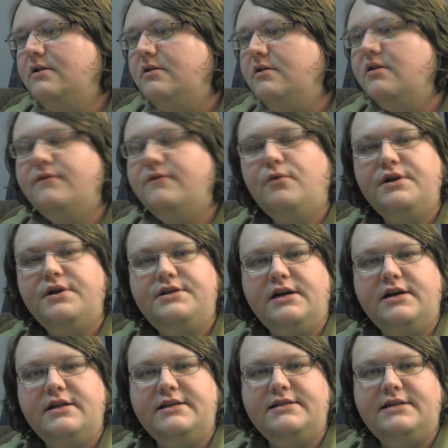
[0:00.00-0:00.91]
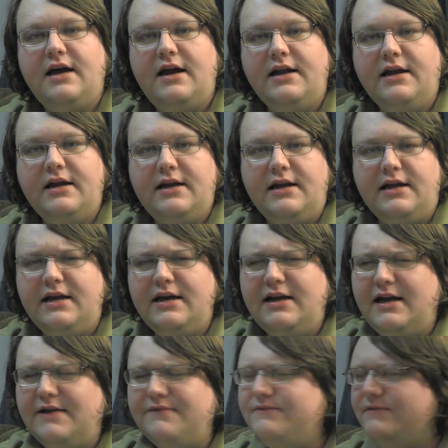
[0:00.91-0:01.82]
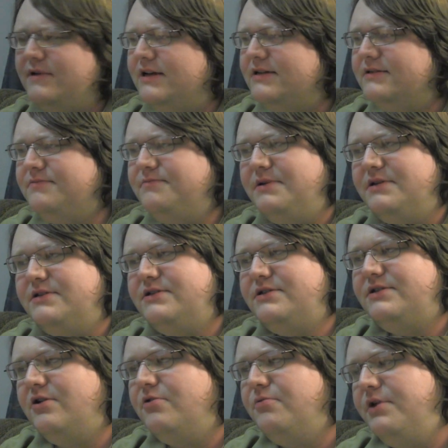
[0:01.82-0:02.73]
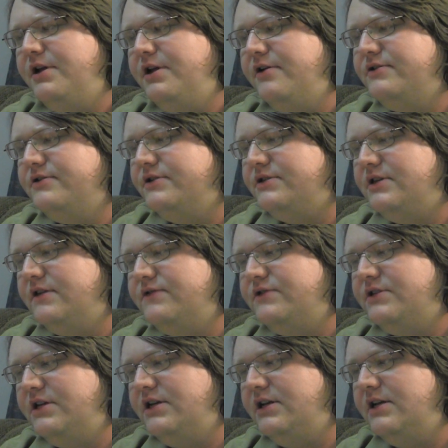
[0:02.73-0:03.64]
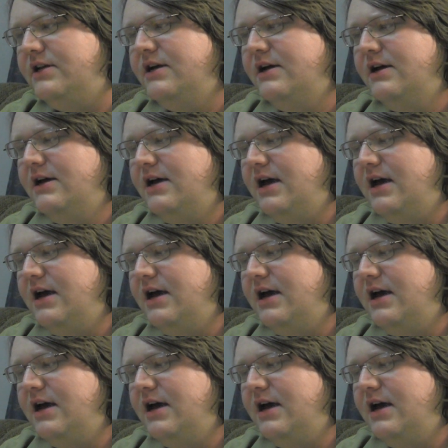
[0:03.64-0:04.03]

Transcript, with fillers: Looking forward to checking this out again. Again, I've, I've, been so many years since I've seen it.